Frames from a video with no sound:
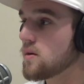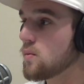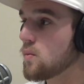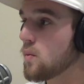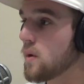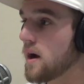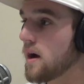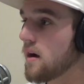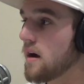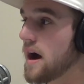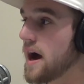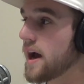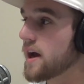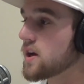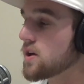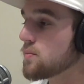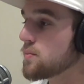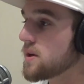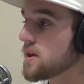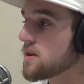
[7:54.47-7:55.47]
where I
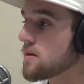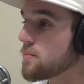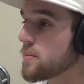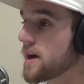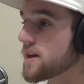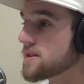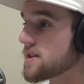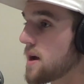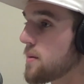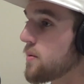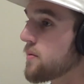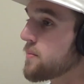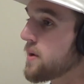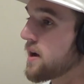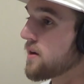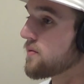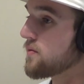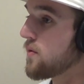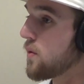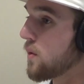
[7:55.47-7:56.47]
could be the best type of
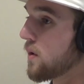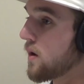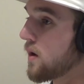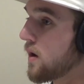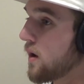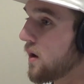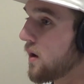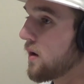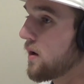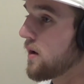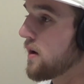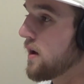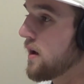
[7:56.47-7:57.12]
man for her.